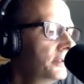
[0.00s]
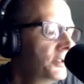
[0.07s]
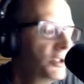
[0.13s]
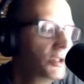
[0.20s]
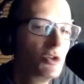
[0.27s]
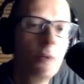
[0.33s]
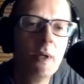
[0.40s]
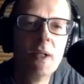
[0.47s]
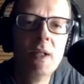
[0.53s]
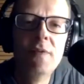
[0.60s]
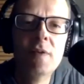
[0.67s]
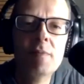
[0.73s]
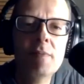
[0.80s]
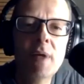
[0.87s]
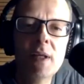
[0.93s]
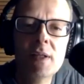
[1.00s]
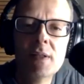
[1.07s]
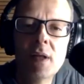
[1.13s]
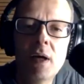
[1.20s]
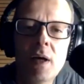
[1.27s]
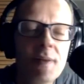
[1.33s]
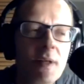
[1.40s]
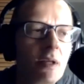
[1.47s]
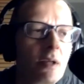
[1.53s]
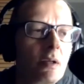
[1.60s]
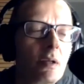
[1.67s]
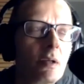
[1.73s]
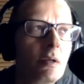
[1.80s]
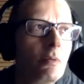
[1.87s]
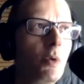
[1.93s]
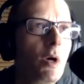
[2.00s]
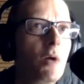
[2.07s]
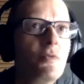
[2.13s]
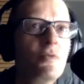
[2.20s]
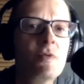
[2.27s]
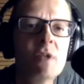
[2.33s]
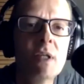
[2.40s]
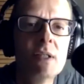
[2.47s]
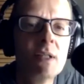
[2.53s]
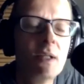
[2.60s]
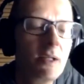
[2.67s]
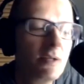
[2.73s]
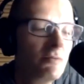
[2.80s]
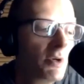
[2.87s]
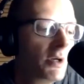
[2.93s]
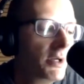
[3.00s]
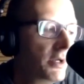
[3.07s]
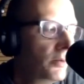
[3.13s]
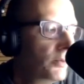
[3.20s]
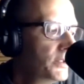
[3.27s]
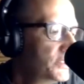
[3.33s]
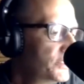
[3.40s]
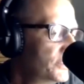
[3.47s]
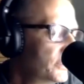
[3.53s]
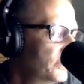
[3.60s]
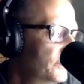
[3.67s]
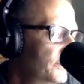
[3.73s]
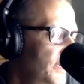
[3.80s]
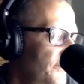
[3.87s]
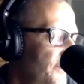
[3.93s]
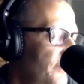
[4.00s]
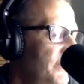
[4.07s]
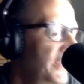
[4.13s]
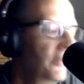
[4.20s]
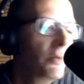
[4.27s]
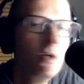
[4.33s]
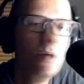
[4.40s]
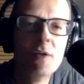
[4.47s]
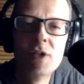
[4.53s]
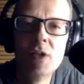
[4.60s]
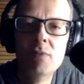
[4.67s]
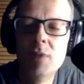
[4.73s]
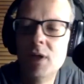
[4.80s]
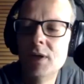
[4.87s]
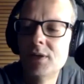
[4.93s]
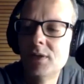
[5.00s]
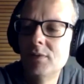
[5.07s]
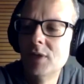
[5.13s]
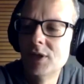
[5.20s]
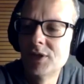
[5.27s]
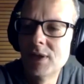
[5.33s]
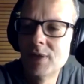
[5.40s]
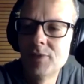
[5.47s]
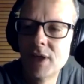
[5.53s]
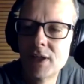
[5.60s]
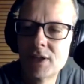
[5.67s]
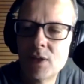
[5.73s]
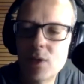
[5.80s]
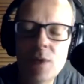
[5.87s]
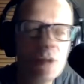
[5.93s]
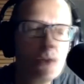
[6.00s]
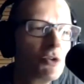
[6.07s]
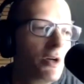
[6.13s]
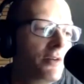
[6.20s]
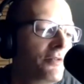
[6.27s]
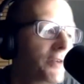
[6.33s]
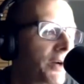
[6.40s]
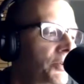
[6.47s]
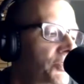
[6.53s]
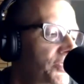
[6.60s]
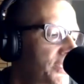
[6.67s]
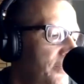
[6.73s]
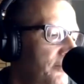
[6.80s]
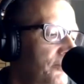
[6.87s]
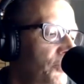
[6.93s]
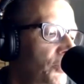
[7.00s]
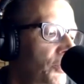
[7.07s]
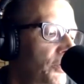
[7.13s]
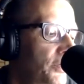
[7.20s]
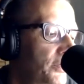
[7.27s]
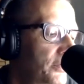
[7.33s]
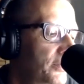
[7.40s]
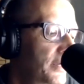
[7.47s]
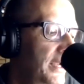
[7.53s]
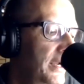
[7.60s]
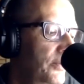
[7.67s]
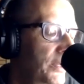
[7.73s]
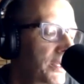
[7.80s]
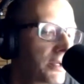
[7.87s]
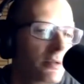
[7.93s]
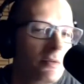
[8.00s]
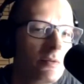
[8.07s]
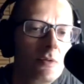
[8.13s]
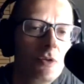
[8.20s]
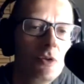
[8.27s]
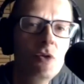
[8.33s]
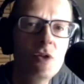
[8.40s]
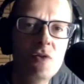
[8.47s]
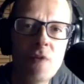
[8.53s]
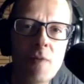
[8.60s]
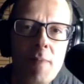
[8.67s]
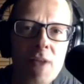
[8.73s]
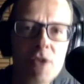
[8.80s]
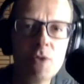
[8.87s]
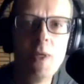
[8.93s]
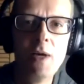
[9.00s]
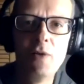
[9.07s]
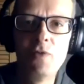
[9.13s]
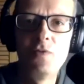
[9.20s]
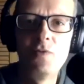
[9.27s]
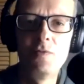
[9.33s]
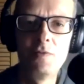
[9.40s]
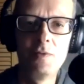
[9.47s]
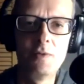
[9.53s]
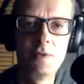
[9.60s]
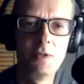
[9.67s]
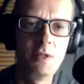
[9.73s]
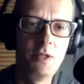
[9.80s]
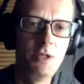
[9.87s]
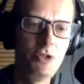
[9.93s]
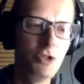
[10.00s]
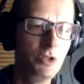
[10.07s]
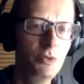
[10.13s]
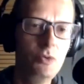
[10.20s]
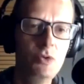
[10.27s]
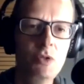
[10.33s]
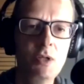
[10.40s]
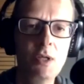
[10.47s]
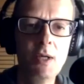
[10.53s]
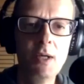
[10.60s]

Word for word: just quickly for me is that I think what I've said to Lee and Ryan, I want to sort of like for me when I do my my subjects, I want to try and focus it more on how we can use this for mental health issues,